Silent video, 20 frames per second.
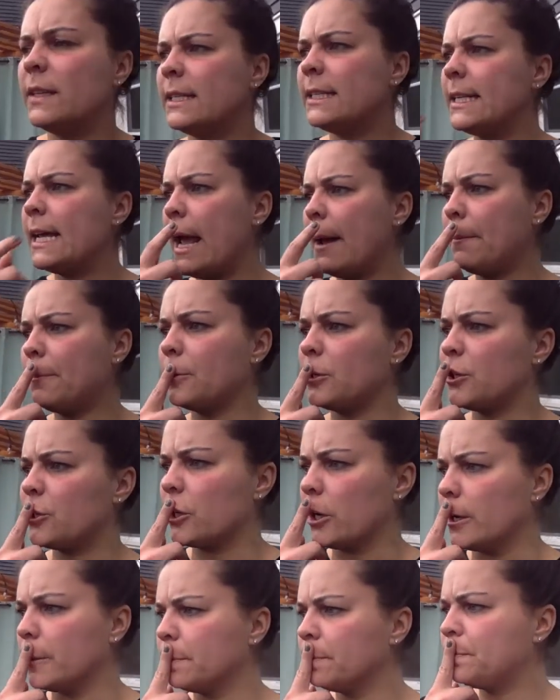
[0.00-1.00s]

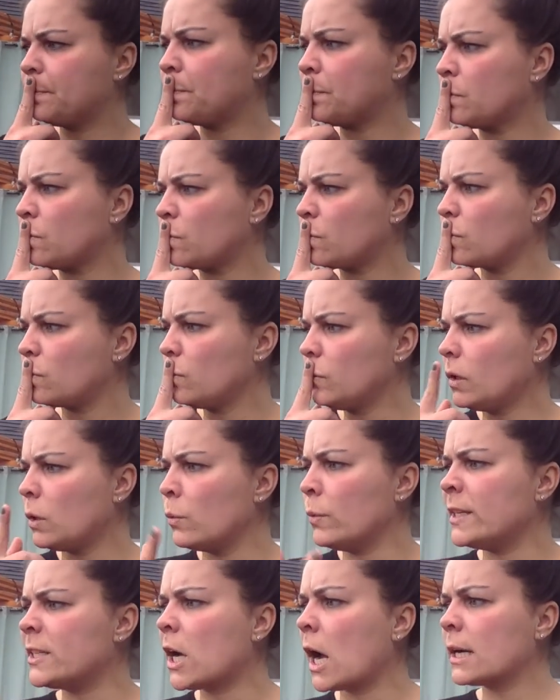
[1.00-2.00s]
temperature,
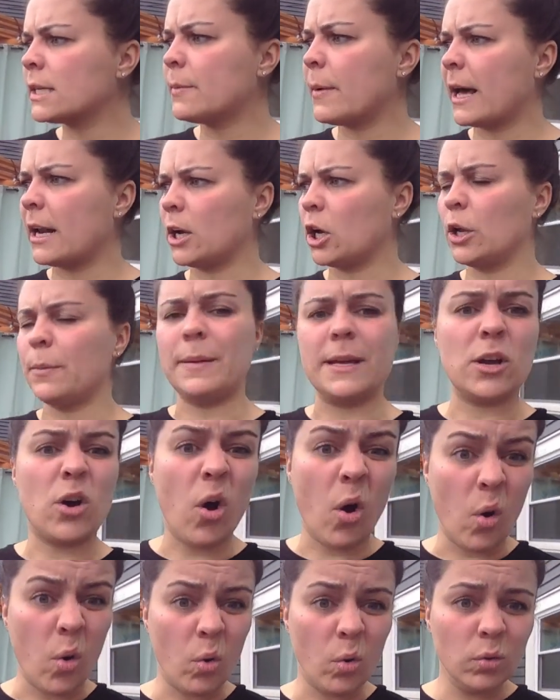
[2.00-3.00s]
we talked about it could be
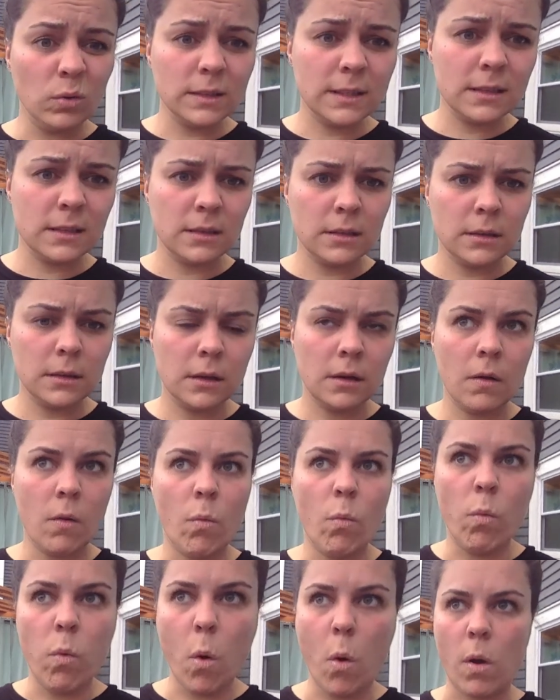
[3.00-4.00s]
cold,
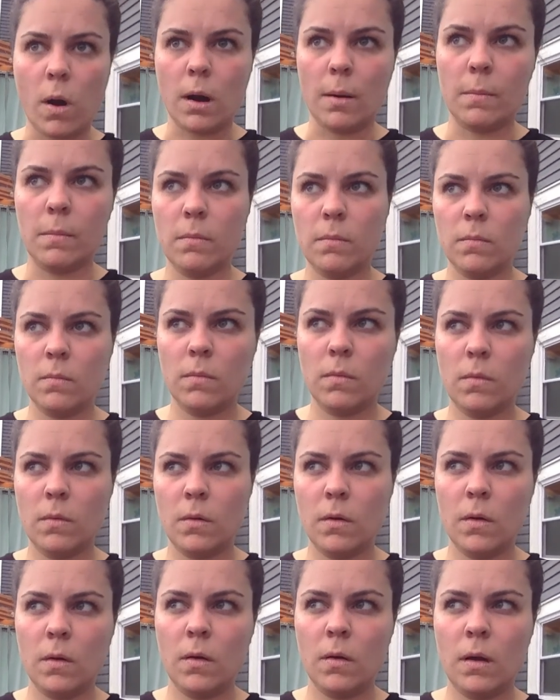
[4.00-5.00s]
warm,
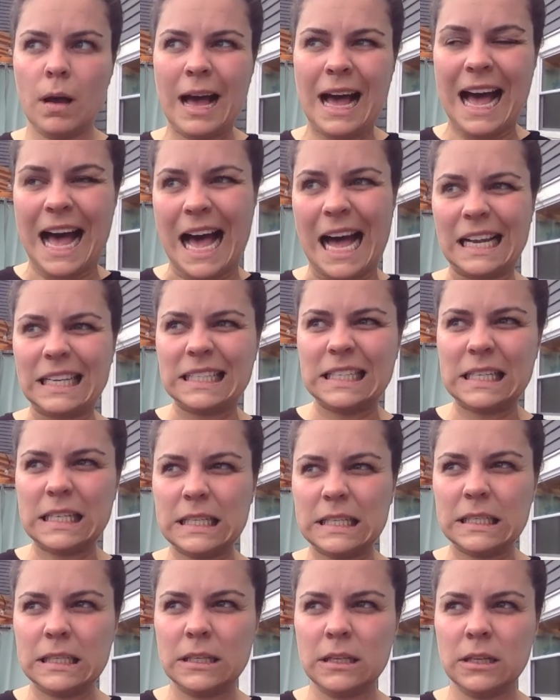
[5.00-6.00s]
hot,
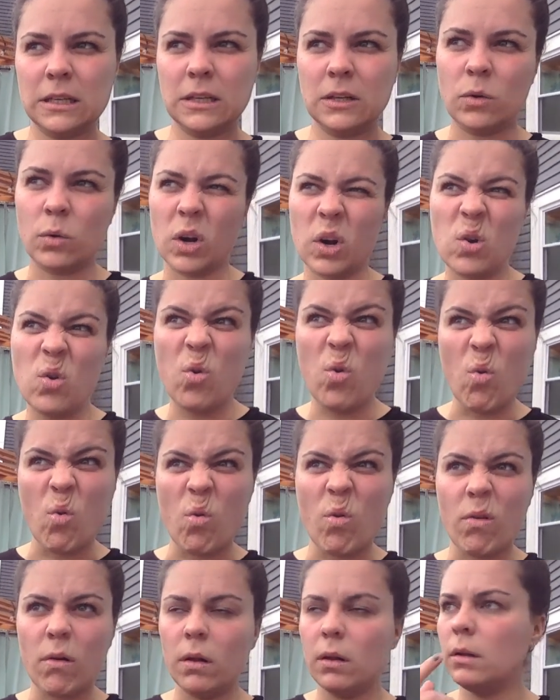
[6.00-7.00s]
or
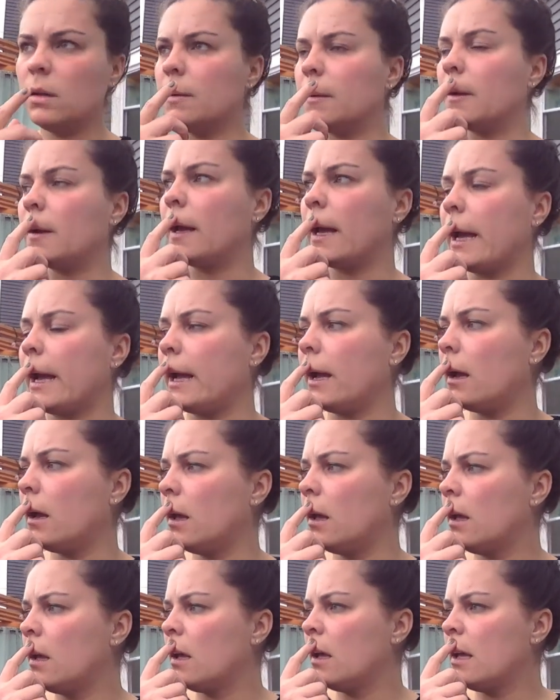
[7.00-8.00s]
cool. Okay.
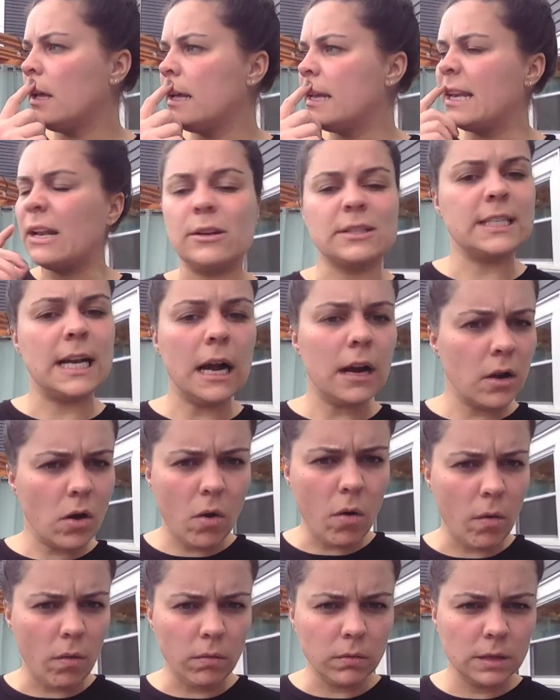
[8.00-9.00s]
Now, it's not
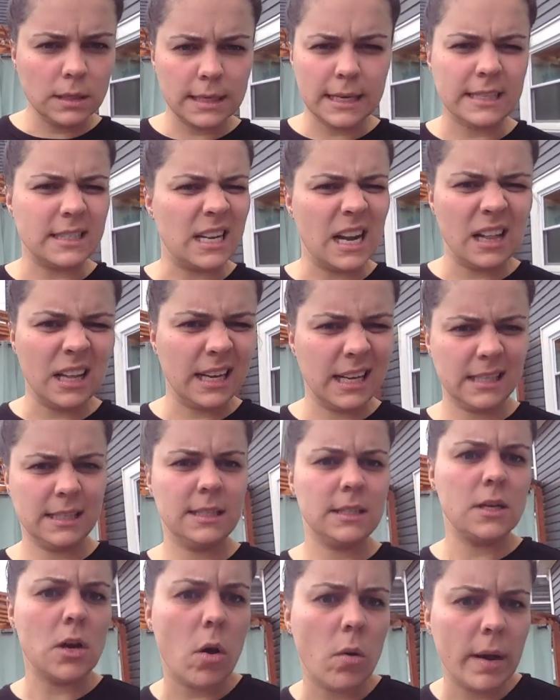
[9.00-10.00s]
cold. It's not like it's
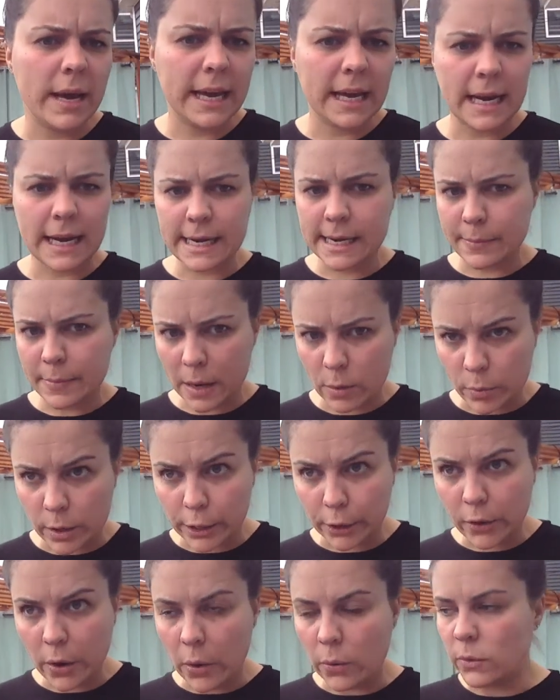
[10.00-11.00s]
snowing and I need my
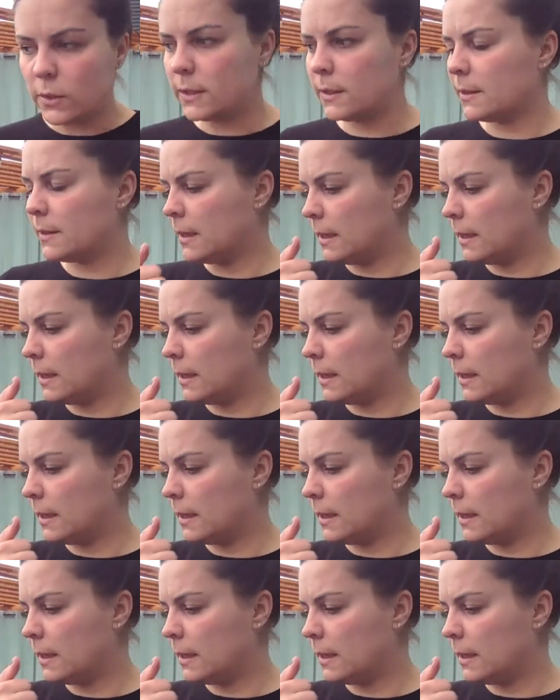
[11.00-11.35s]
winter coat.